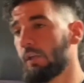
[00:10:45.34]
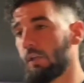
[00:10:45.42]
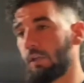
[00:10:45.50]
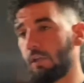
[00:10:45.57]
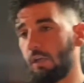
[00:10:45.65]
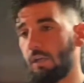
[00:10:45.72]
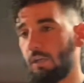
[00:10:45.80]

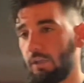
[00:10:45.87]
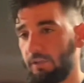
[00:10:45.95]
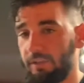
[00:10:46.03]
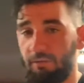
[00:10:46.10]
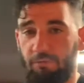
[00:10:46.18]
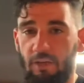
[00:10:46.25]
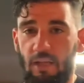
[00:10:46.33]

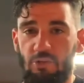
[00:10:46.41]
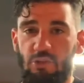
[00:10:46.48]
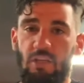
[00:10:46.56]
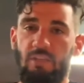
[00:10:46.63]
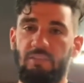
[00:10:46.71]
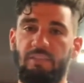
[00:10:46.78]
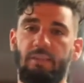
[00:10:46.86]
Definitely not
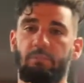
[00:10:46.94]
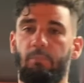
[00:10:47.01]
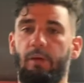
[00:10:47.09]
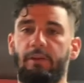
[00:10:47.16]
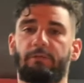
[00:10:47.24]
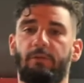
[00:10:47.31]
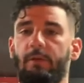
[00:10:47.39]
trying to take
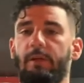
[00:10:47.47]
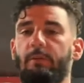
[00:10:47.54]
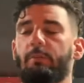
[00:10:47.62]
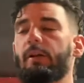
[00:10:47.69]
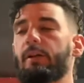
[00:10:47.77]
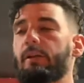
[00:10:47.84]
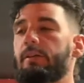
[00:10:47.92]
money from
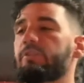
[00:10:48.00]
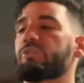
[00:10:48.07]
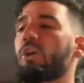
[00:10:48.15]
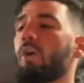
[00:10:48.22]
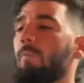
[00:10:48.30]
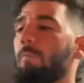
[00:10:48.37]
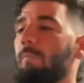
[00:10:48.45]
anybody.
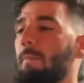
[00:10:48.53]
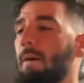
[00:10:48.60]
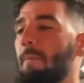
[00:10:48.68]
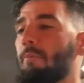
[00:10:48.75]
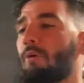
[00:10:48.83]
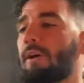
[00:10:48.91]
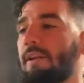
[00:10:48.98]
So, but my
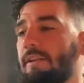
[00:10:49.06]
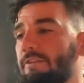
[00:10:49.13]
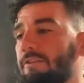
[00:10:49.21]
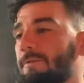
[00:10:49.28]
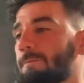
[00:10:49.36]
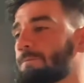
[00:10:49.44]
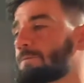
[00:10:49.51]
point is,
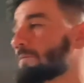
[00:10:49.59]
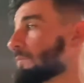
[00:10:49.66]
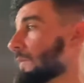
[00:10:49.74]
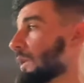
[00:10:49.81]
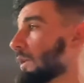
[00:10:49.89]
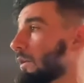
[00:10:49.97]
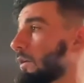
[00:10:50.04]

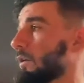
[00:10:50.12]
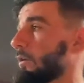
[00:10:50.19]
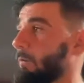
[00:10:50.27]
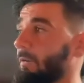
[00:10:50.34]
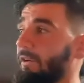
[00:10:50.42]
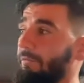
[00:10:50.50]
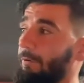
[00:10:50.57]

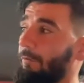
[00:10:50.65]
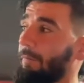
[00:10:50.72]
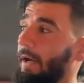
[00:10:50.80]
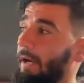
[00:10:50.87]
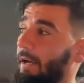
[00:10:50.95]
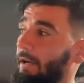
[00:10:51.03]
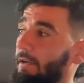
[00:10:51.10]
we've moved
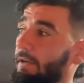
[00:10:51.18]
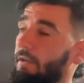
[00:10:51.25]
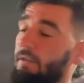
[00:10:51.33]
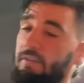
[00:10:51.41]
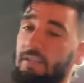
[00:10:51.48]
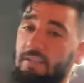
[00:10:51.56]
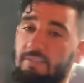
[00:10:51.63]

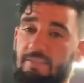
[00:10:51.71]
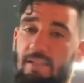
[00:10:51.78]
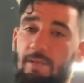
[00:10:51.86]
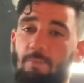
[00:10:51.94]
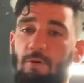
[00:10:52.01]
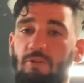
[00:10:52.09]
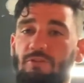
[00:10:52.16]
back. That
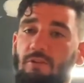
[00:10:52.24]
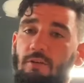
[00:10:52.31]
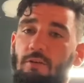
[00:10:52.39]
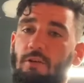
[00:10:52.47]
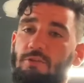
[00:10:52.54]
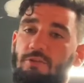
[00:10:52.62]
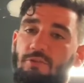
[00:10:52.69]
same person
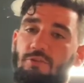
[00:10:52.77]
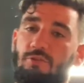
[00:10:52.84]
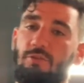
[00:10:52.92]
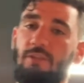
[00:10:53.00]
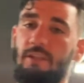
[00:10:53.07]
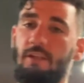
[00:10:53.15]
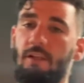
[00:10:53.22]
across the
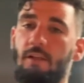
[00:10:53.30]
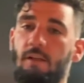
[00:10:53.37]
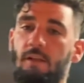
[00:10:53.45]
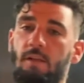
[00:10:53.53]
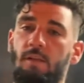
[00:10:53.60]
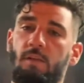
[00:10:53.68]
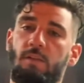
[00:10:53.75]
street
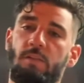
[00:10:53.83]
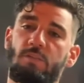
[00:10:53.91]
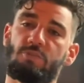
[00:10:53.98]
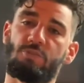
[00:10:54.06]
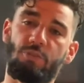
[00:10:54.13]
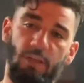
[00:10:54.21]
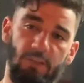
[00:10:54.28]

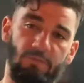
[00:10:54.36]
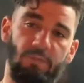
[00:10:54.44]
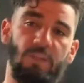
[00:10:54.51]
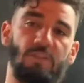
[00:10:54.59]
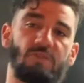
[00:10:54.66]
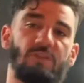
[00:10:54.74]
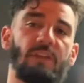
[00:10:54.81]
just
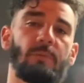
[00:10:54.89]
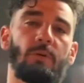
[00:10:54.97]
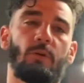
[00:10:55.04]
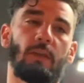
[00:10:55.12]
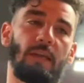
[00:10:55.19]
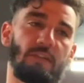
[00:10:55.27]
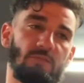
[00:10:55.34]
finished demo
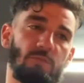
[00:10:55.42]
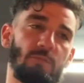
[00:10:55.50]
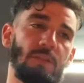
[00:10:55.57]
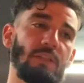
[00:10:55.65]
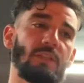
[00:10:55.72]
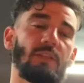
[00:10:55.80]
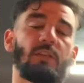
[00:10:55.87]
last
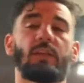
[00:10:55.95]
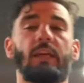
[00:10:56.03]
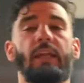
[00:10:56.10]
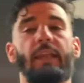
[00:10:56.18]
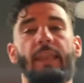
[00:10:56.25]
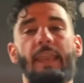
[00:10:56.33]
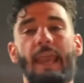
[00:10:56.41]
week,
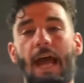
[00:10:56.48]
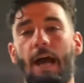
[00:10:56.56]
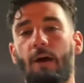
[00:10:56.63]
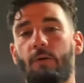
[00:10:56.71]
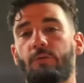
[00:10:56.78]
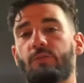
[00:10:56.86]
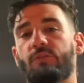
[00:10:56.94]
and
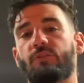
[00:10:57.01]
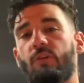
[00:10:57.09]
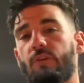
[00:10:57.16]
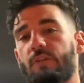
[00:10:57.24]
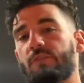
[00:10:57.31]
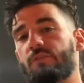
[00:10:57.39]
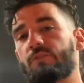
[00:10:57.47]
now they're
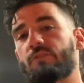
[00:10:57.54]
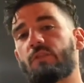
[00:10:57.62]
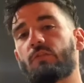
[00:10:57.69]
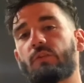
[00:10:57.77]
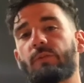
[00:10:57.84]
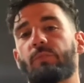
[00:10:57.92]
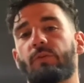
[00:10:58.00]
starting to
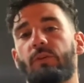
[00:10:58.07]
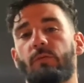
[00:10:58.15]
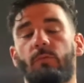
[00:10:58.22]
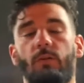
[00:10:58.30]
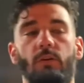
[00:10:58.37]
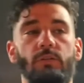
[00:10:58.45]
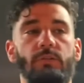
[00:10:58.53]
slowly put in
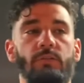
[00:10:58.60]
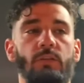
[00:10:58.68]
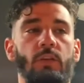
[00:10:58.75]
walls.